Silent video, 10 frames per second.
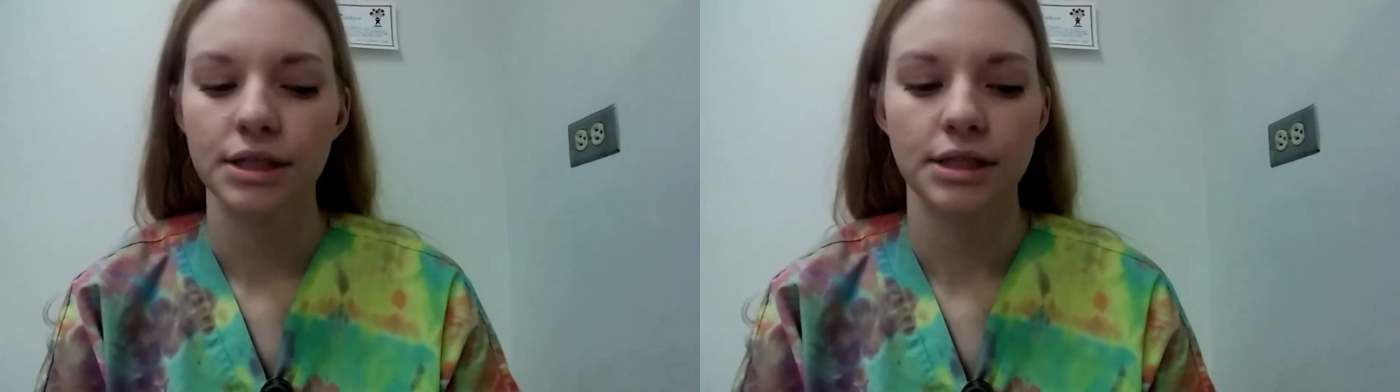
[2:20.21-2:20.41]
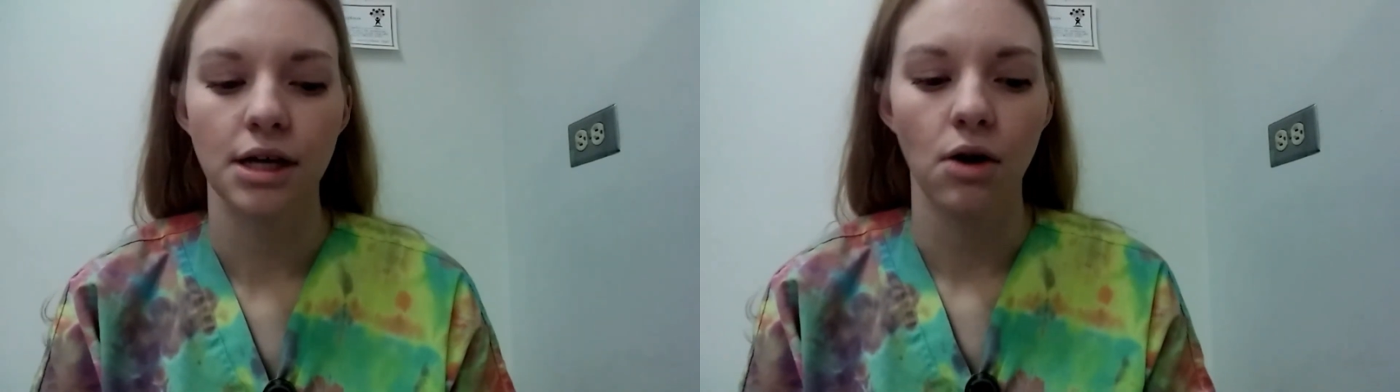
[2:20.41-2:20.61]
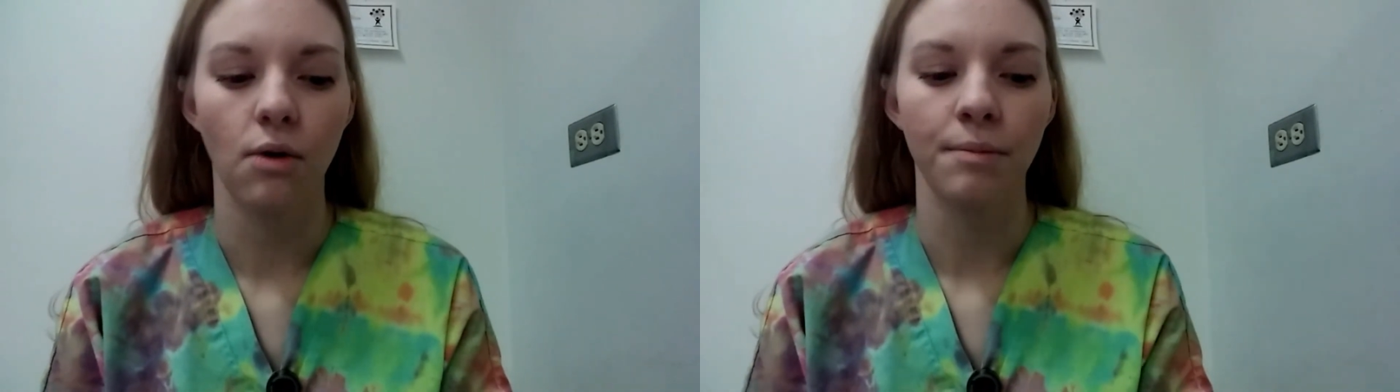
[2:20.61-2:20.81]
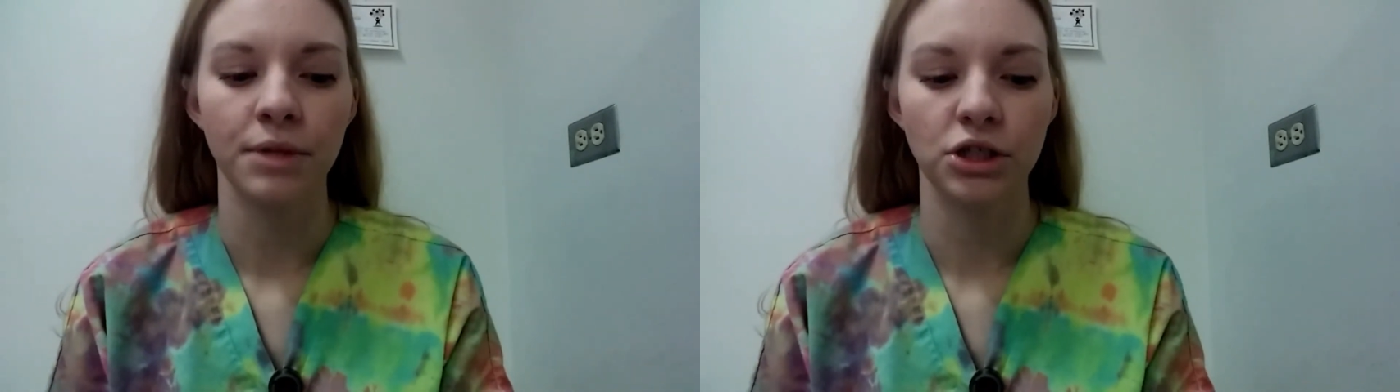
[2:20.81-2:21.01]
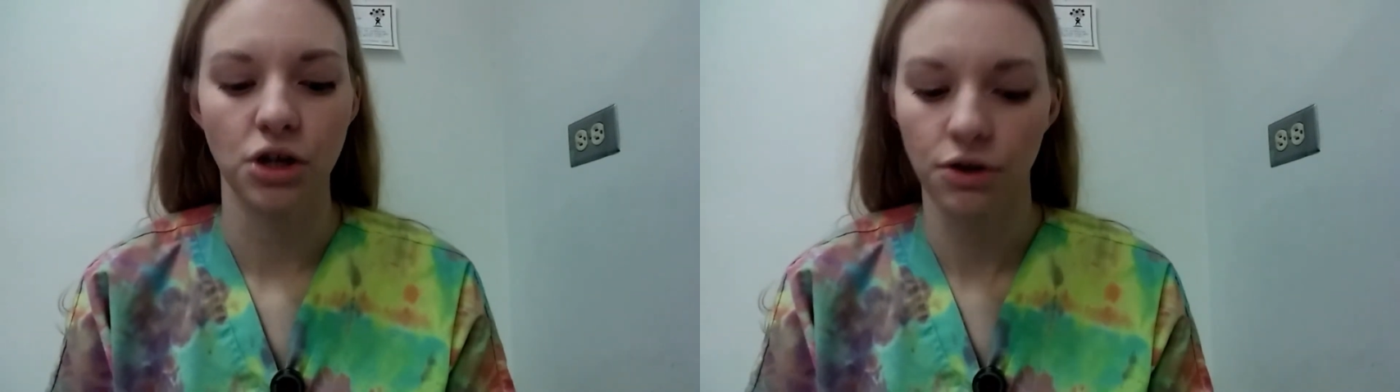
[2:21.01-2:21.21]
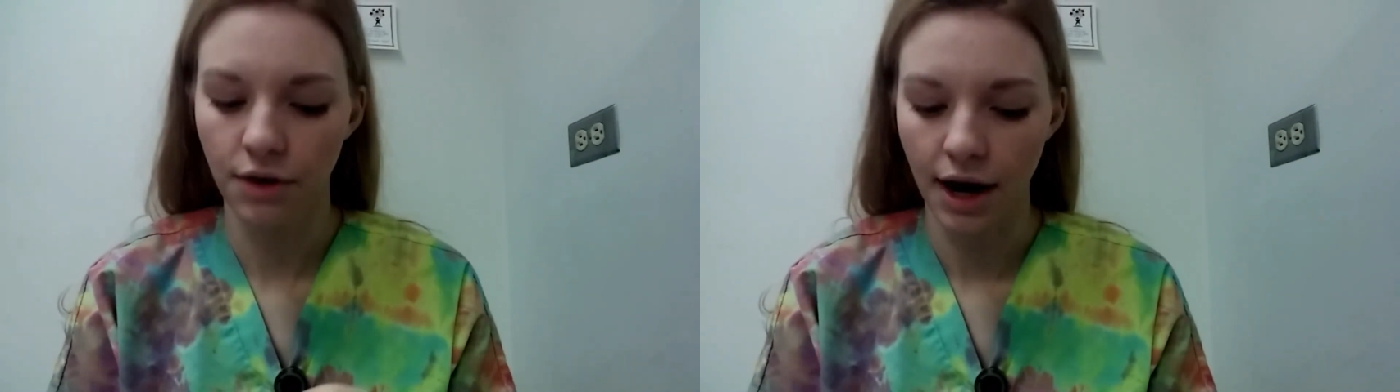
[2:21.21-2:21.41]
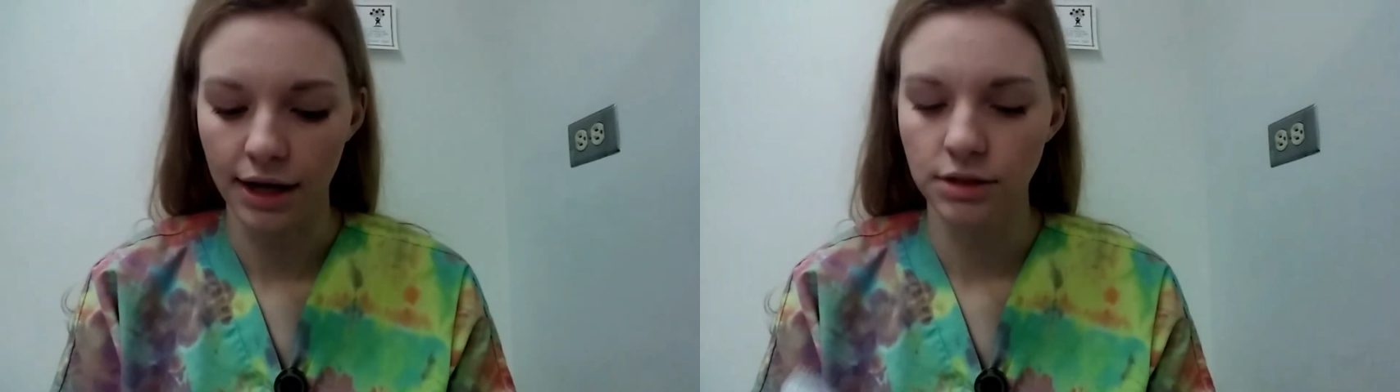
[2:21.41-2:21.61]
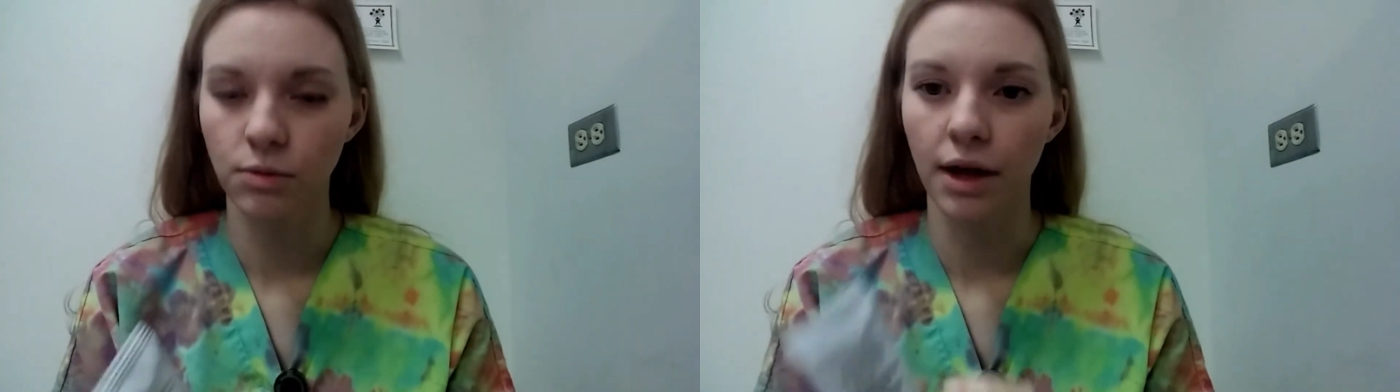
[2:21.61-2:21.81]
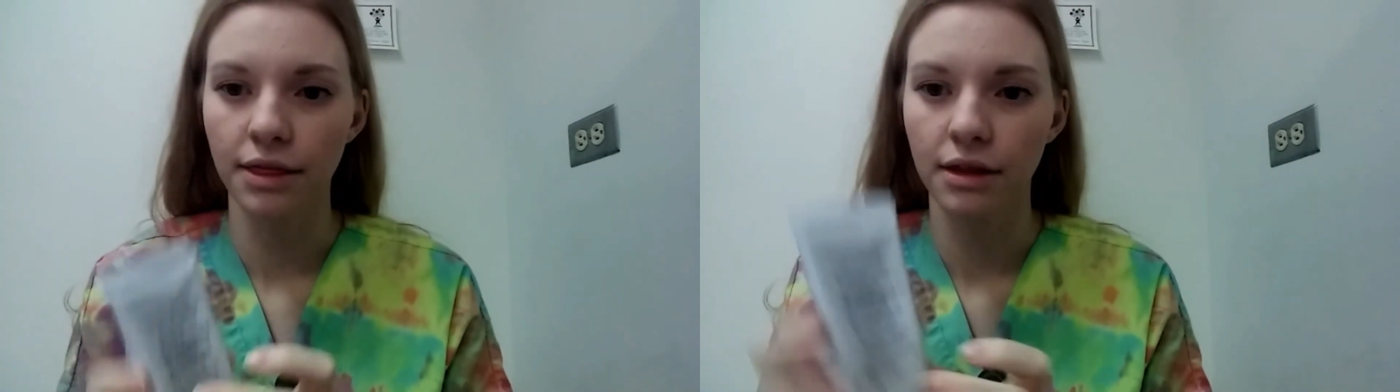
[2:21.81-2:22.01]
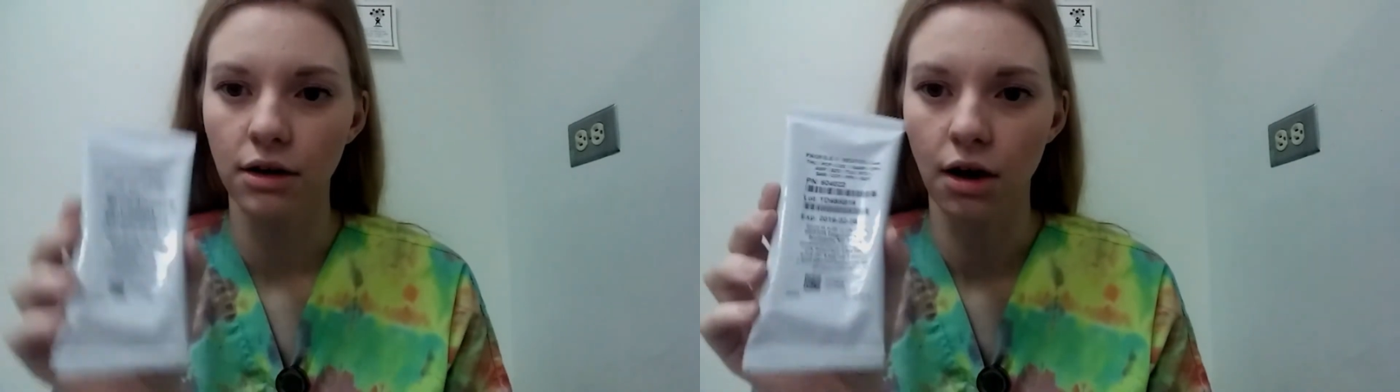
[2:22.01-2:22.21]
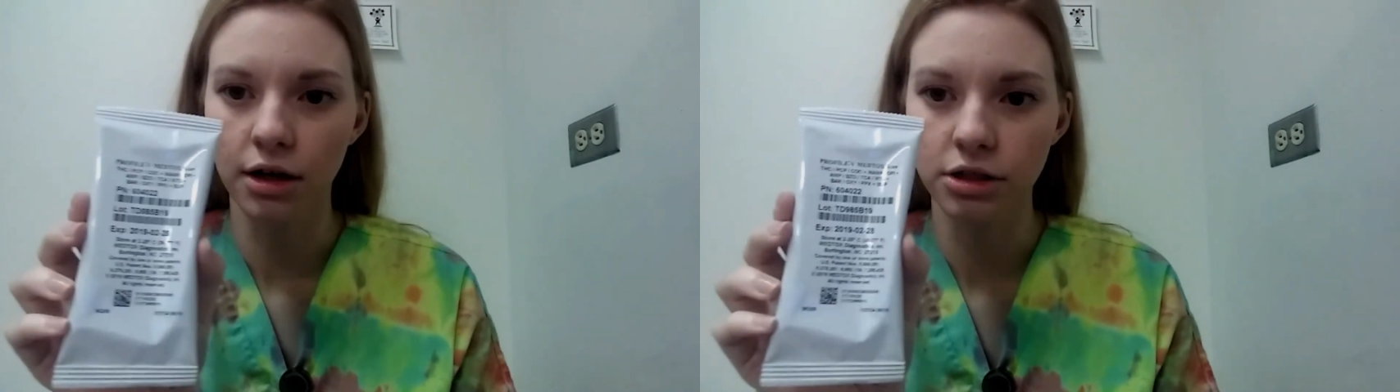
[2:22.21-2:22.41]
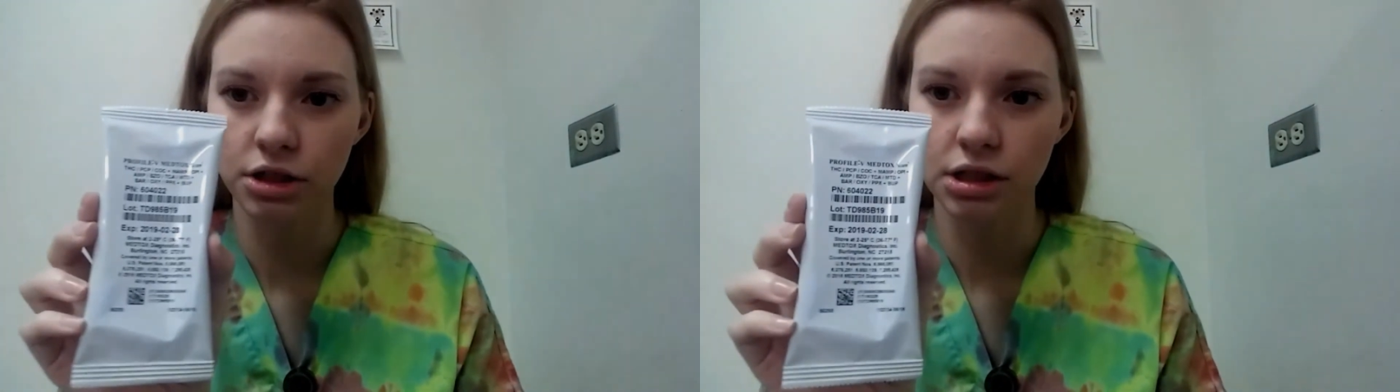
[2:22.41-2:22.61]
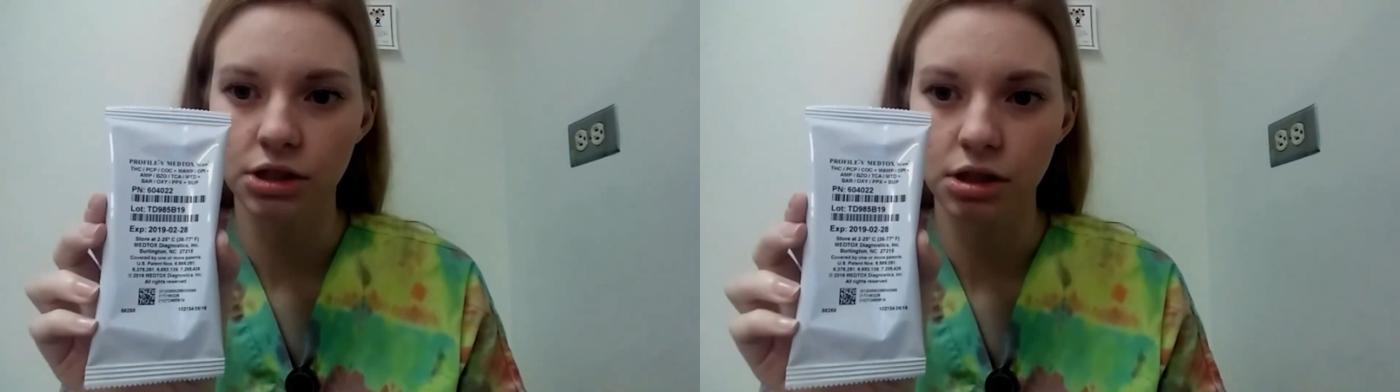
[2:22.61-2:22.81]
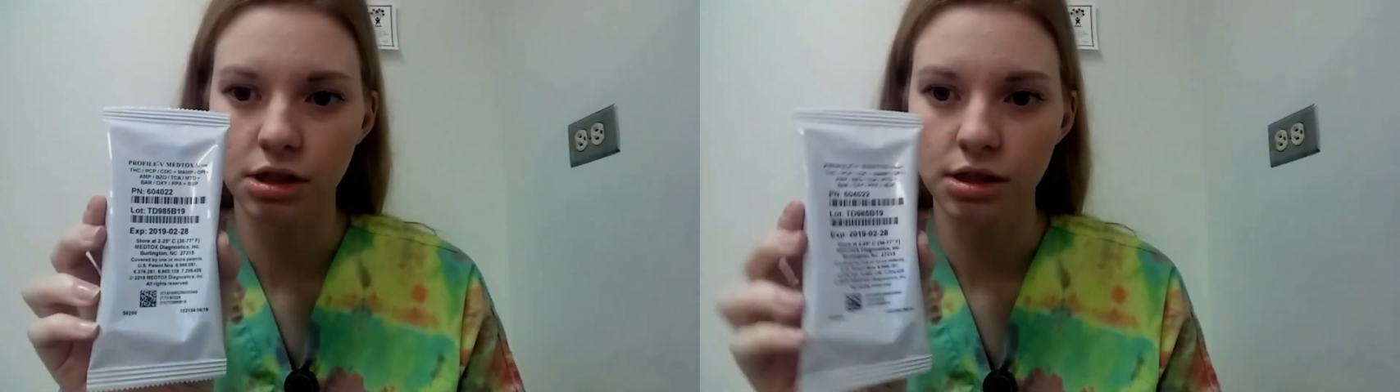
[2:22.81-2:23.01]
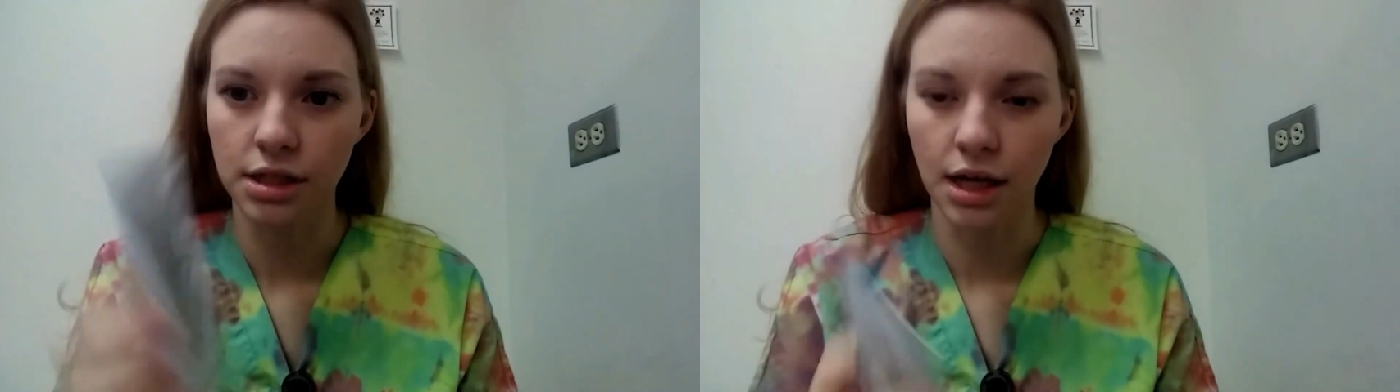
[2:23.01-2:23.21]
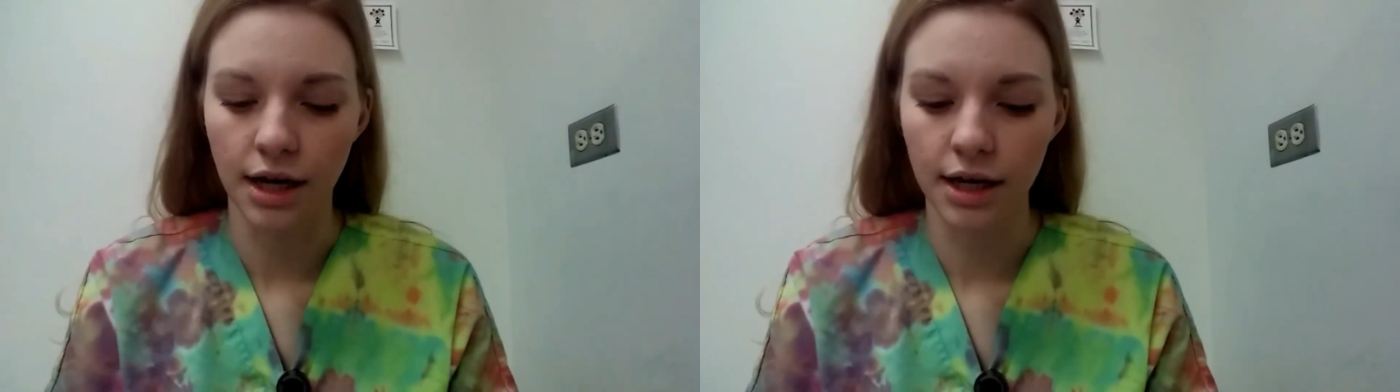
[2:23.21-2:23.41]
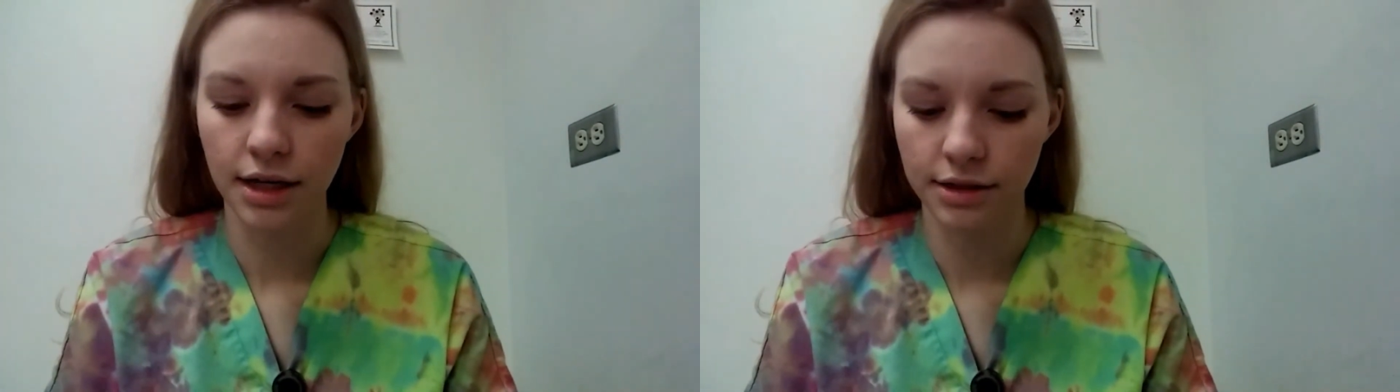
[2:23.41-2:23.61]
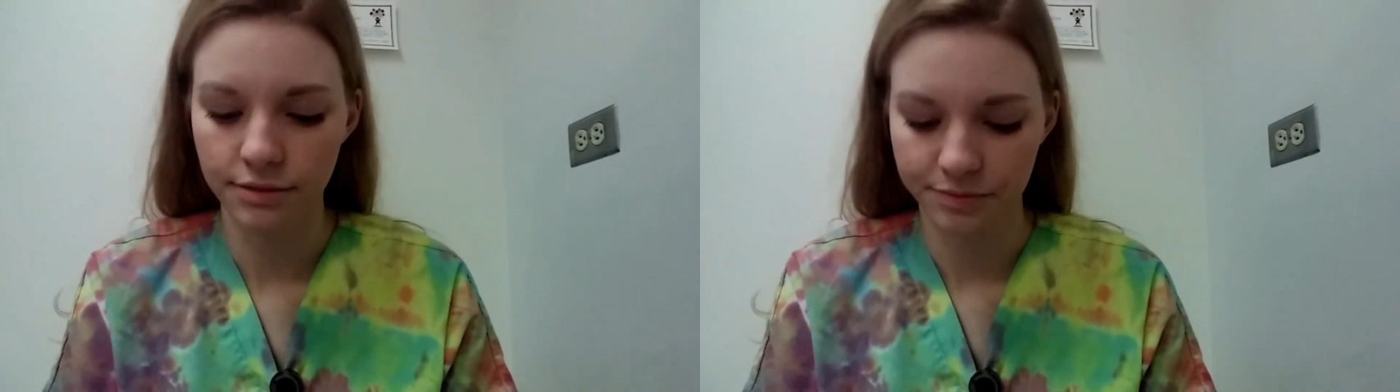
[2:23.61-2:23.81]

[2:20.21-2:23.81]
So I'm going to show you guys what the cartridge looks like.